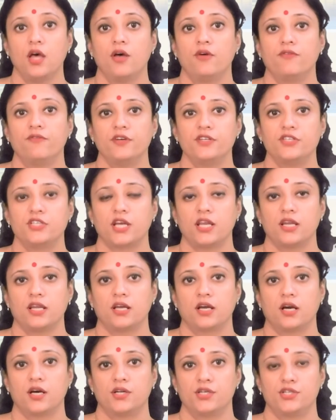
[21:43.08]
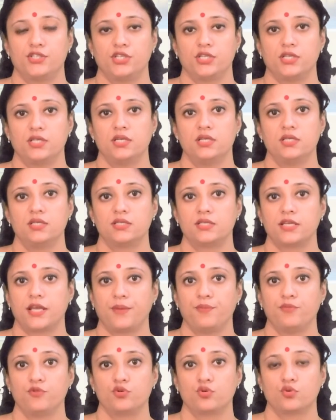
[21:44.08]
which encourages
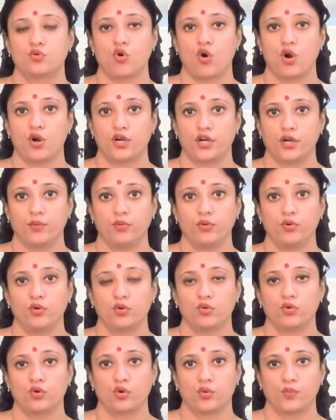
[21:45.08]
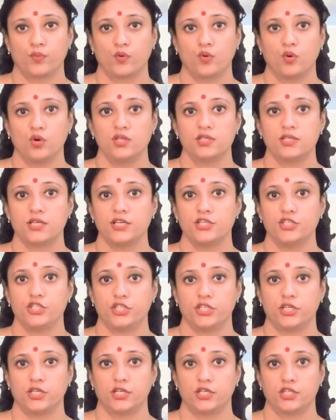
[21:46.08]
him to contribute to group goals and
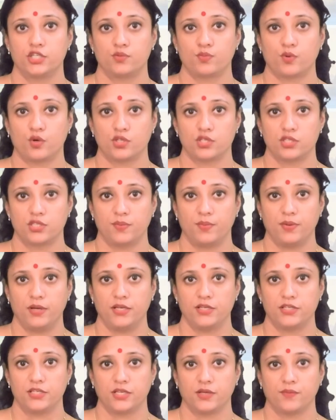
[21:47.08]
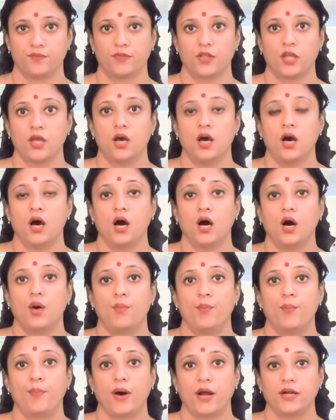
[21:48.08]
share responsibility. A
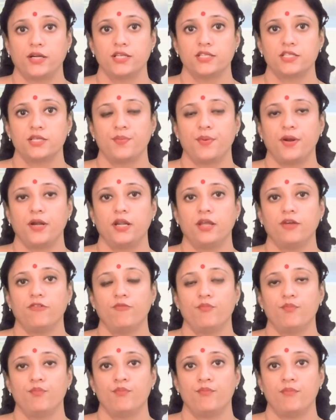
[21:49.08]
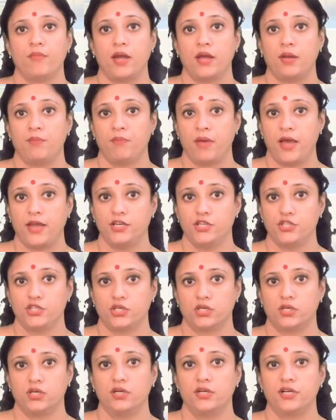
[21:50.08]
participative
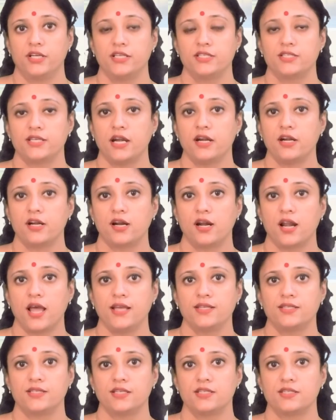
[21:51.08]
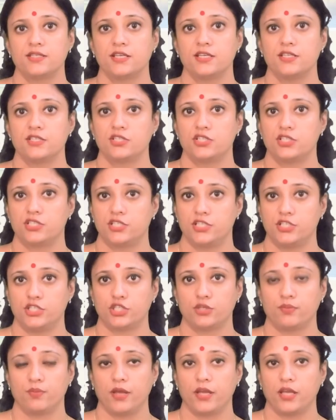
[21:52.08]
manager decentralizes his
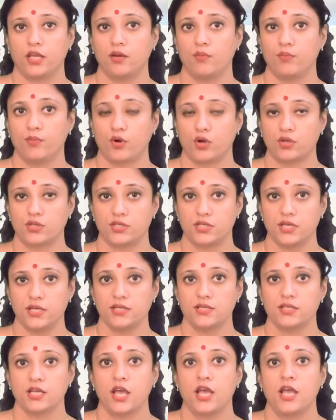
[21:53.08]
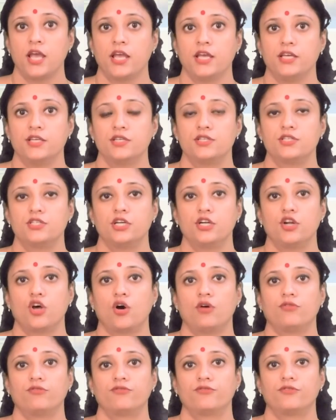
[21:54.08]
decision-making process. Instead
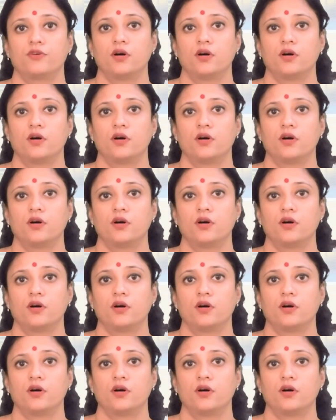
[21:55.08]
of